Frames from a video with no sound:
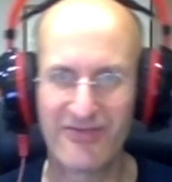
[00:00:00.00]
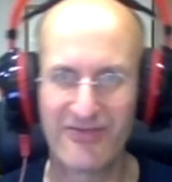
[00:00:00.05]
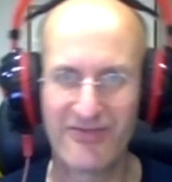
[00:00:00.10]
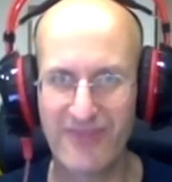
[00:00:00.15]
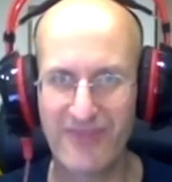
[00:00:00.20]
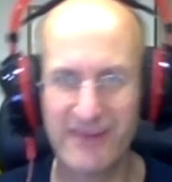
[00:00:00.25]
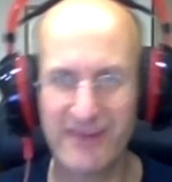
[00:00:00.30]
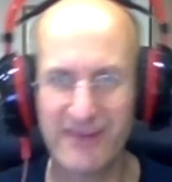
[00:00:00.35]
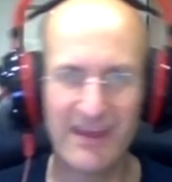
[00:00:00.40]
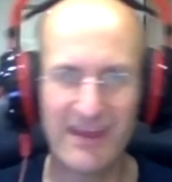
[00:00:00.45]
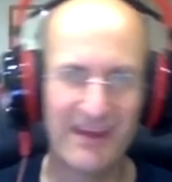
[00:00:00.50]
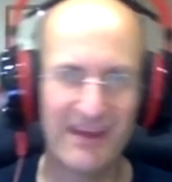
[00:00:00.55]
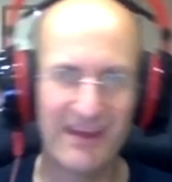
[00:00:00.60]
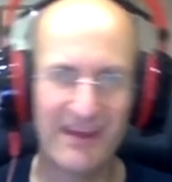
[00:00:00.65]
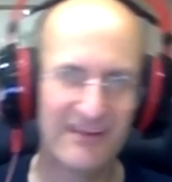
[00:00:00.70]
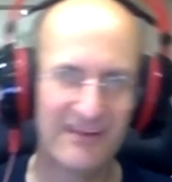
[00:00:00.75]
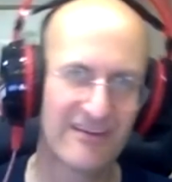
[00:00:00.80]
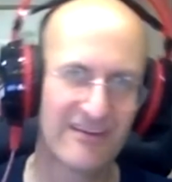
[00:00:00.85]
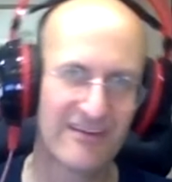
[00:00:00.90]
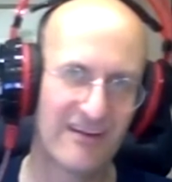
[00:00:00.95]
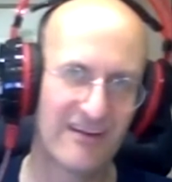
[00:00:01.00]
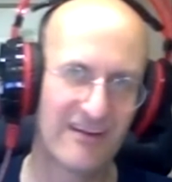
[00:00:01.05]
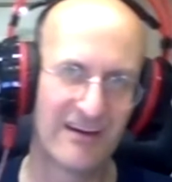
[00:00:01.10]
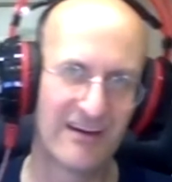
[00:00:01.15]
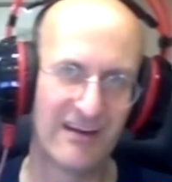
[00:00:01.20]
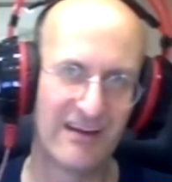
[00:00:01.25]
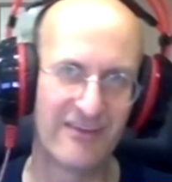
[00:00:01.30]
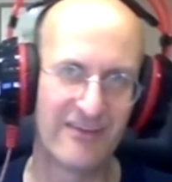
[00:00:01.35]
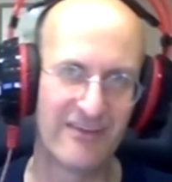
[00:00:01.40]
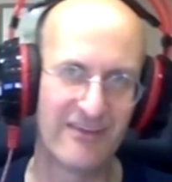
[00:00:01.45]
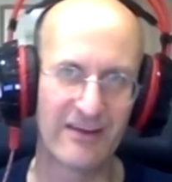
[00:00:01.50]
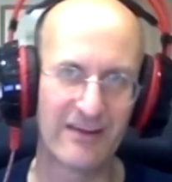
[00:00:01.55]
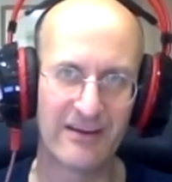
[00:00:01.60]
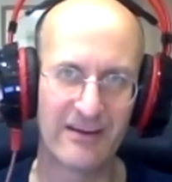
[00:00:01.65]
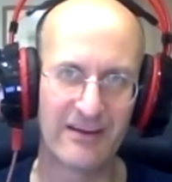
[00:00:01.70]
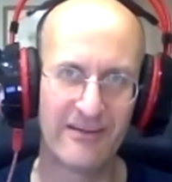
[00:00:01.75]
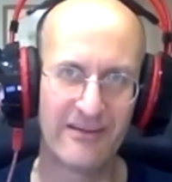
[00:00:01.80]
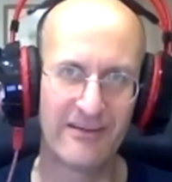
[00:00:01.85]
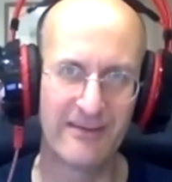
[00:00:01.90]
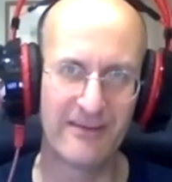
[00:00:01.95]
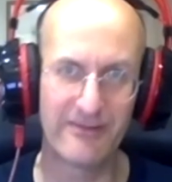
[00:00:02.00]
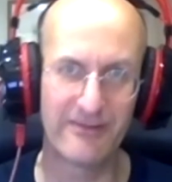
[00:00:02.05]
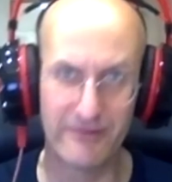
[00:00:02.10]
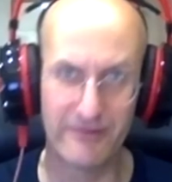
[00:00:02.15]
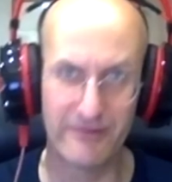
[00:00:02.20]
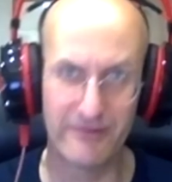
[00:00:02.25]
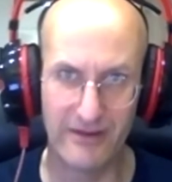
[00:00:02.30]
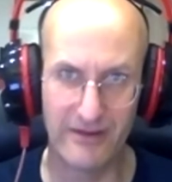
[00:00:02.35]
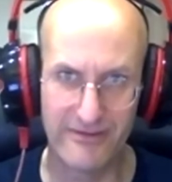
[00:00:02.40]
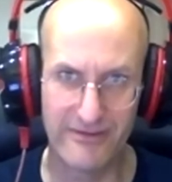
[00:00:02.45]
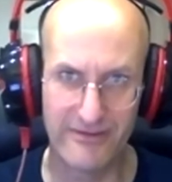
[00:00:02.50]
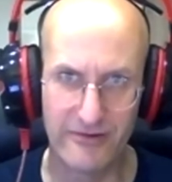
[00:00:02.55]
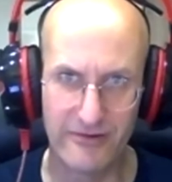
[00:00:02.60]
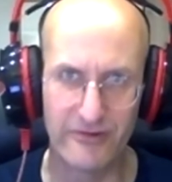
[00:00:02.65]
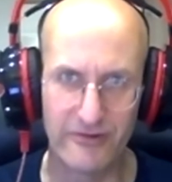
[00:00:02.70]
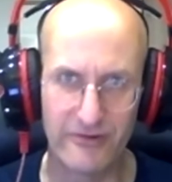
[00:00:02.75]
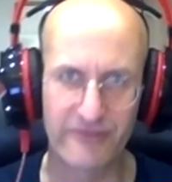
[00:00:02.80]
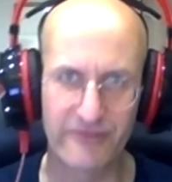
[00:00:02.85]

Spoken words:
thinking, institutional